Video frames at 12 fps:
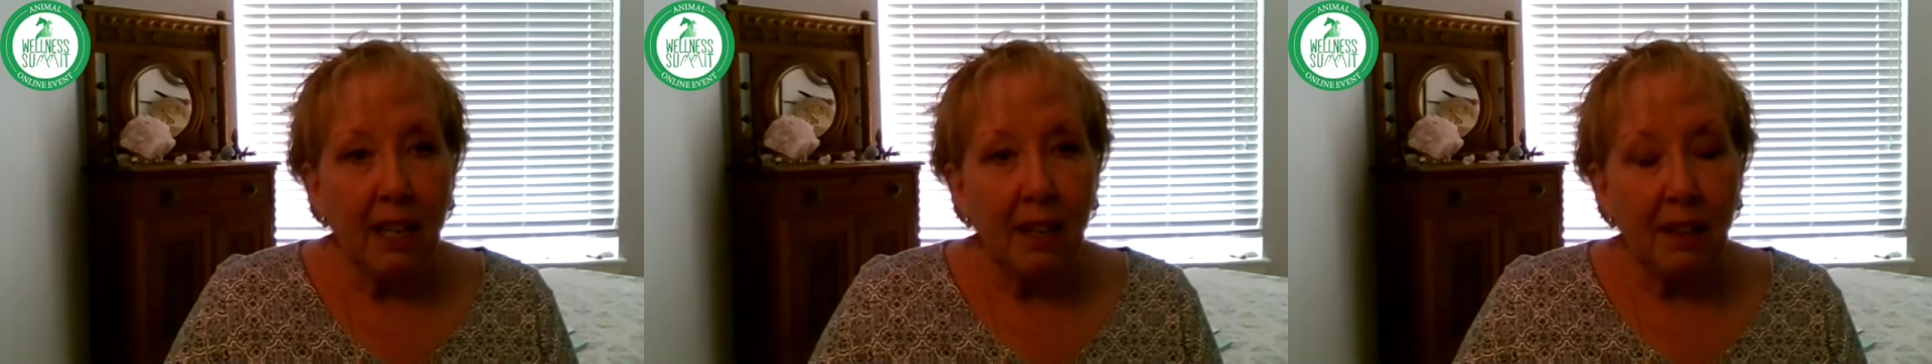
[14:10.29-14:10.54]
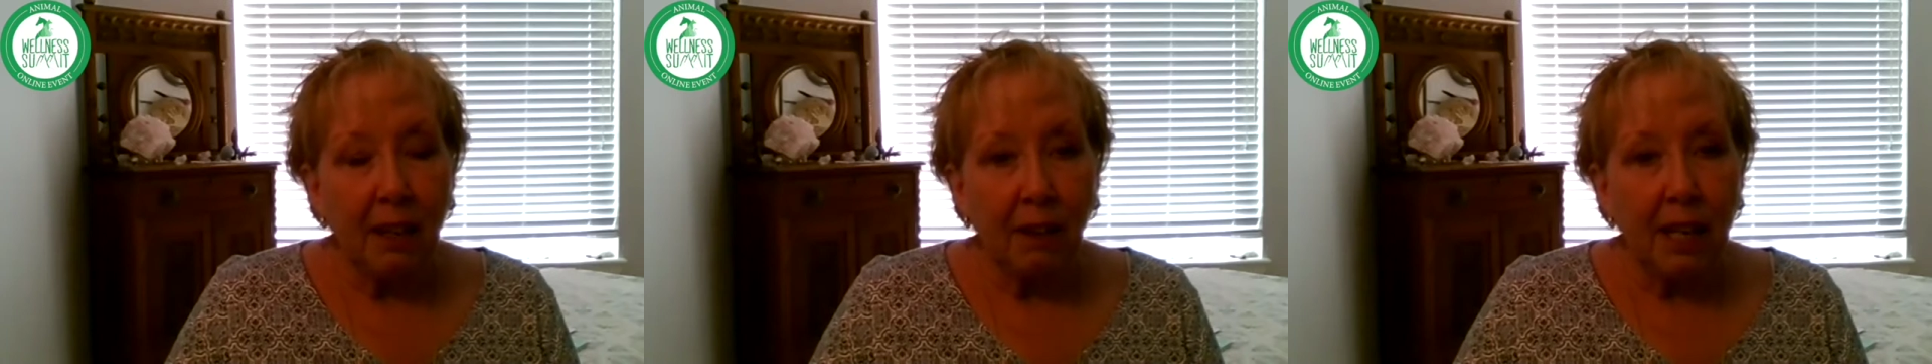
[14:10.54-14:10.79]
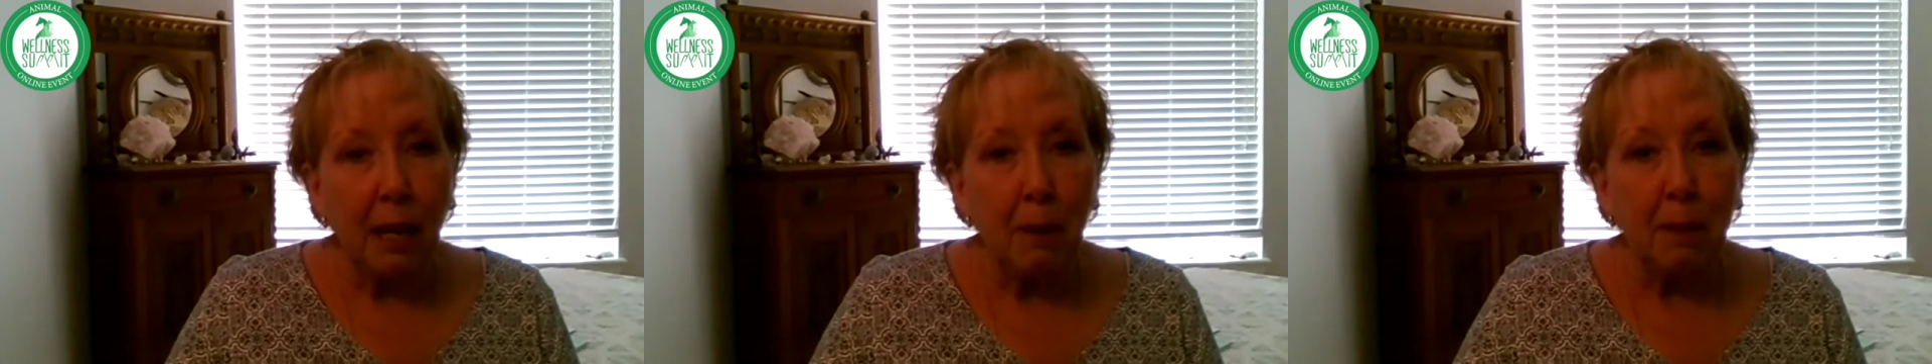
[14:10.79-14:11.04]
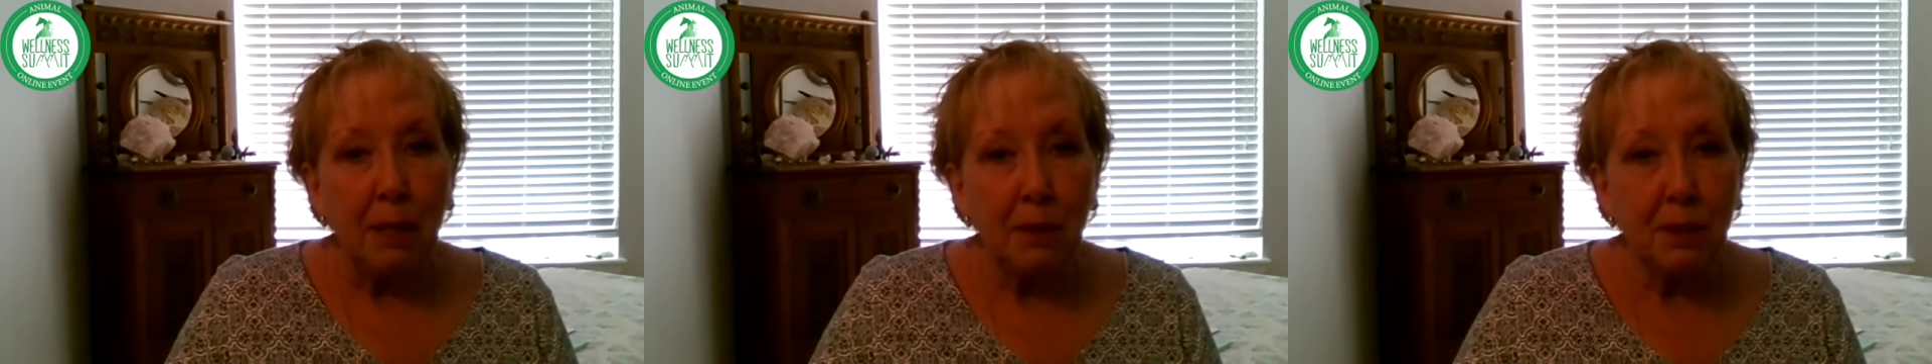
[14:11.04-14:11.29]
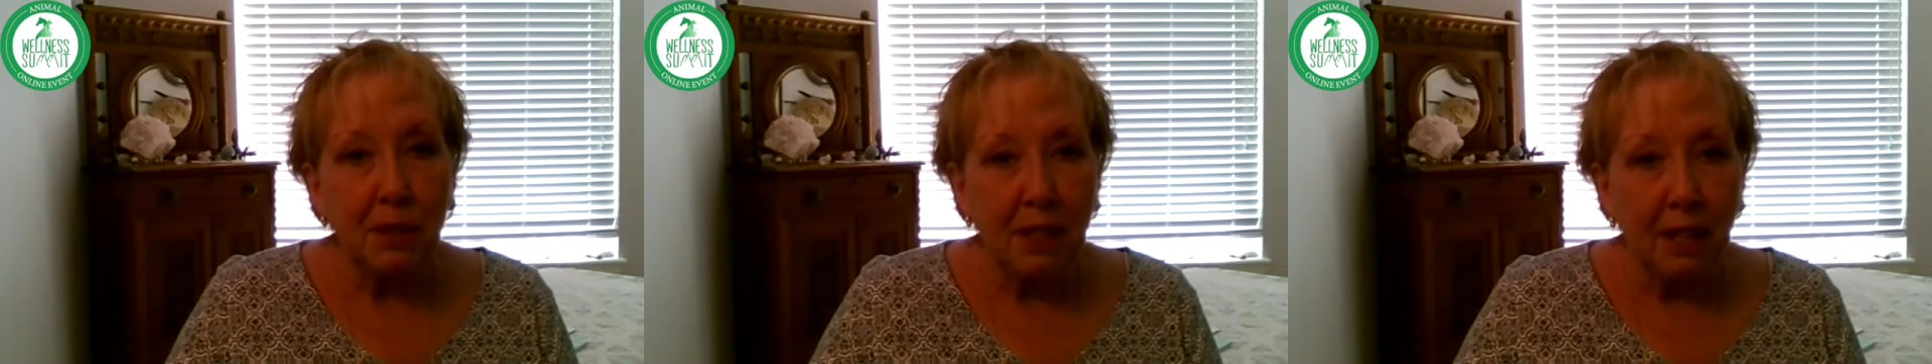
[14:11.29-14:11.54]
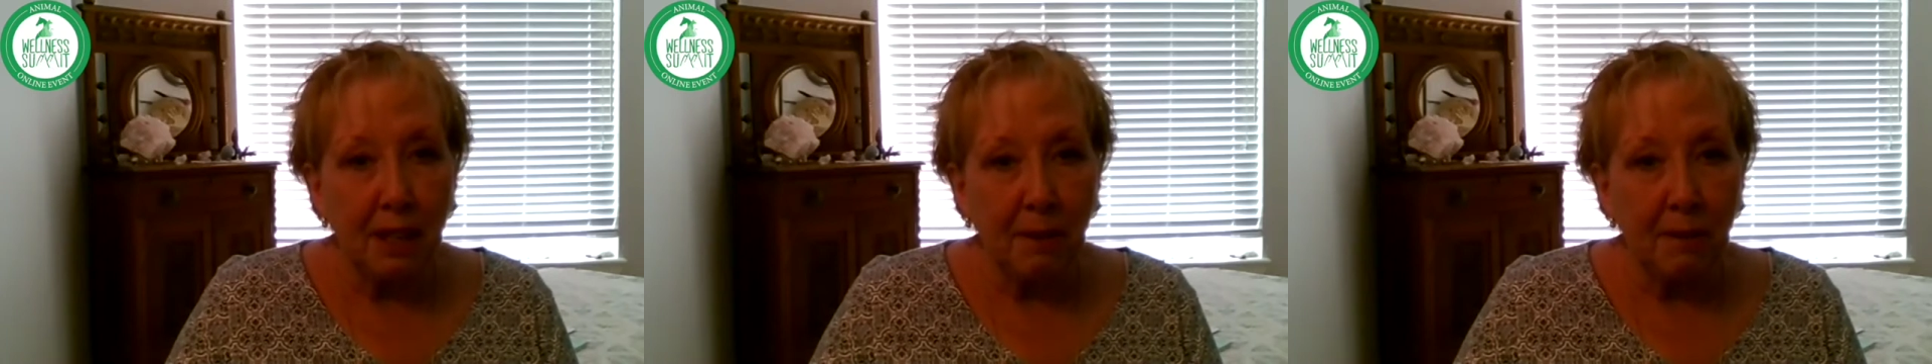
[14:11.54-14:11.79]
their chemists
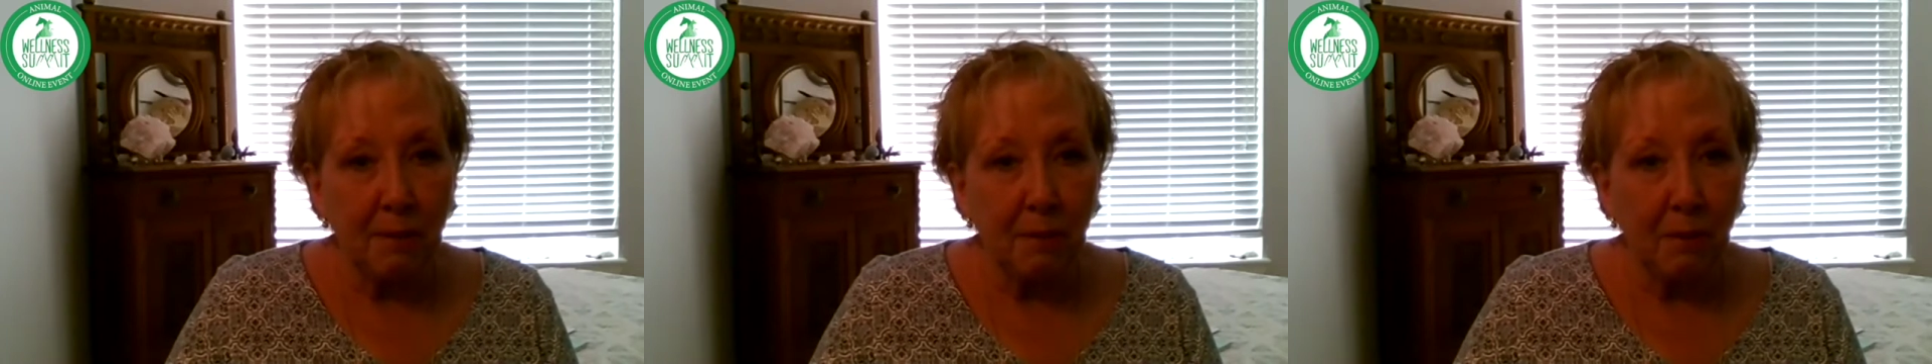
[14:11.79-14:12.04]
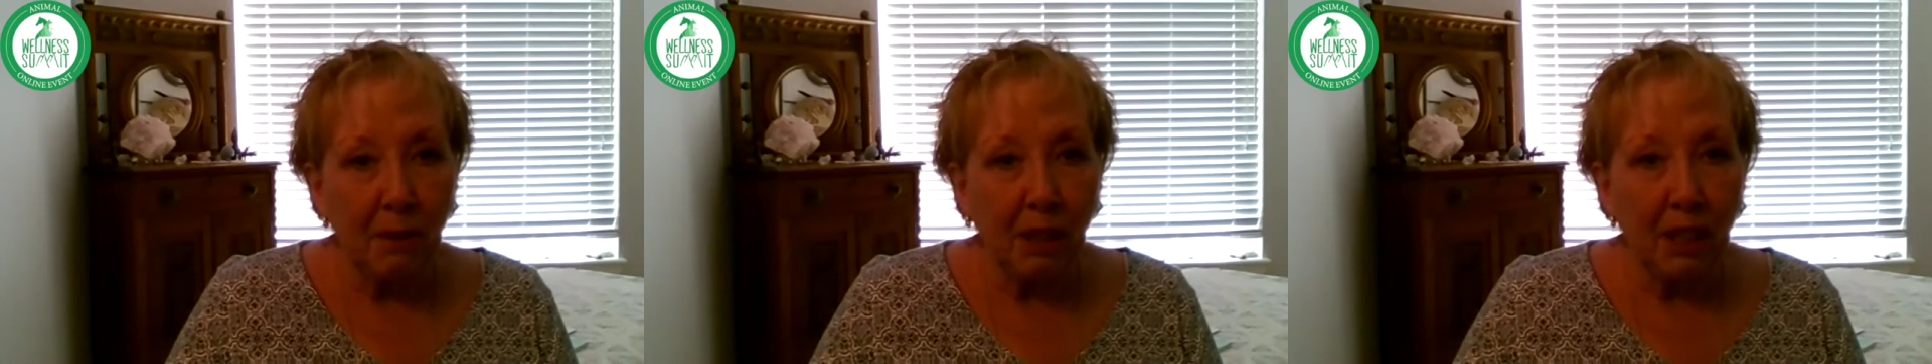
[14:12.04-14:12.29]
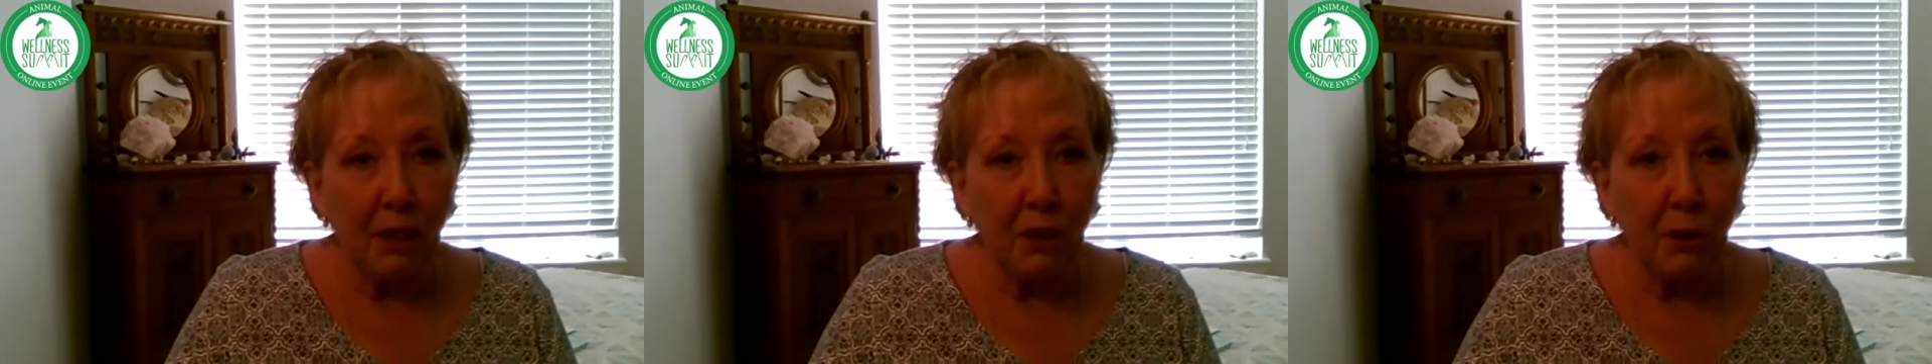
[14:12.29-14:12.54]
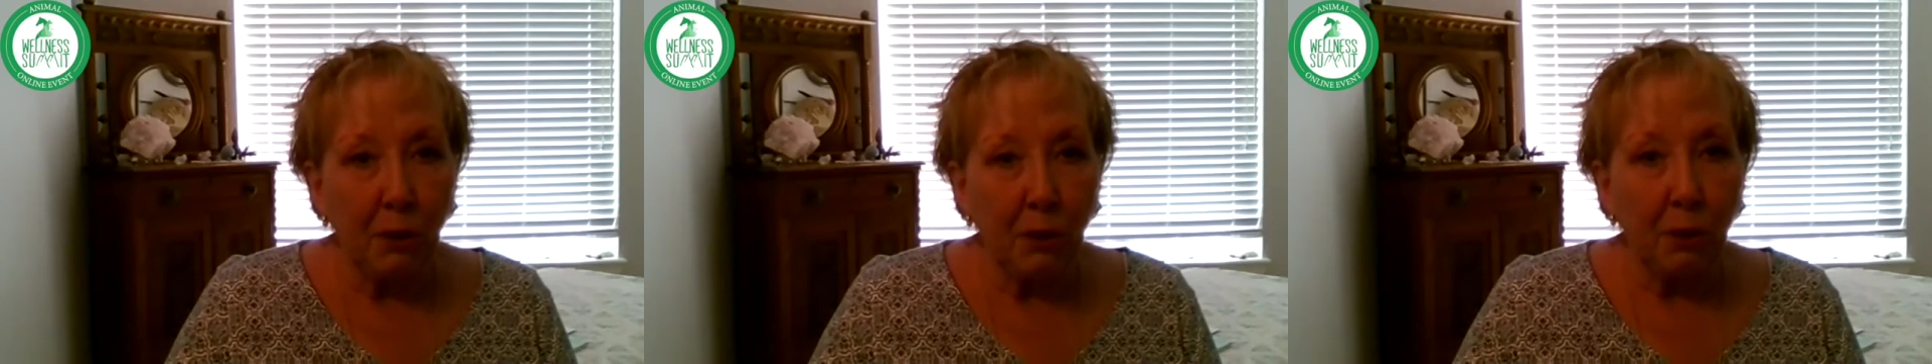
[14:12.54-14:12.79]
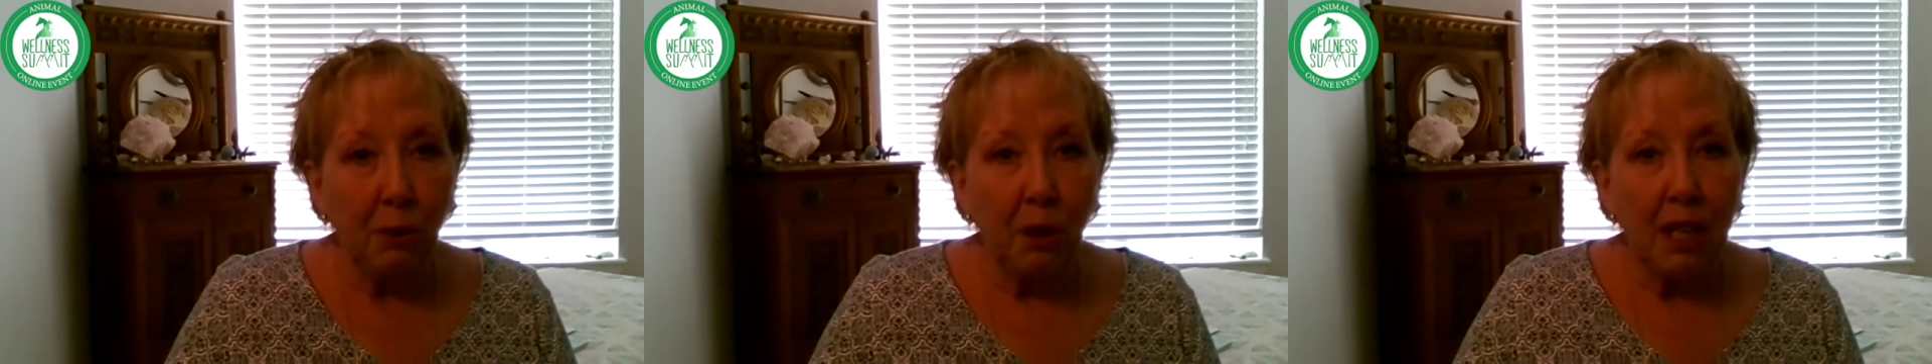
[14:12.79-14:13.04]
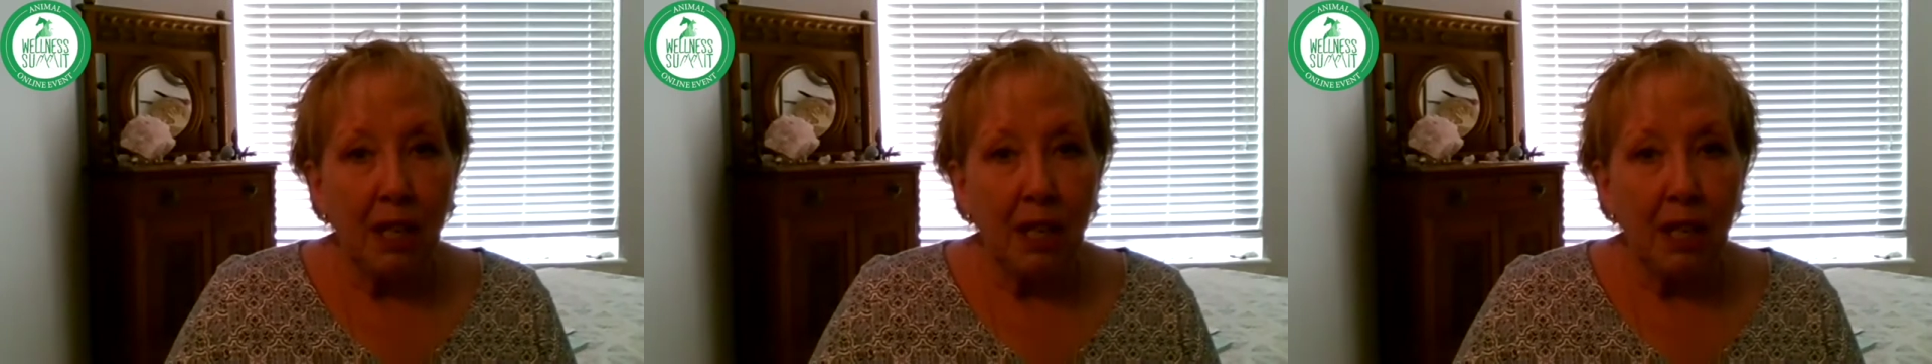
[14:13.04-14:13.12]
really do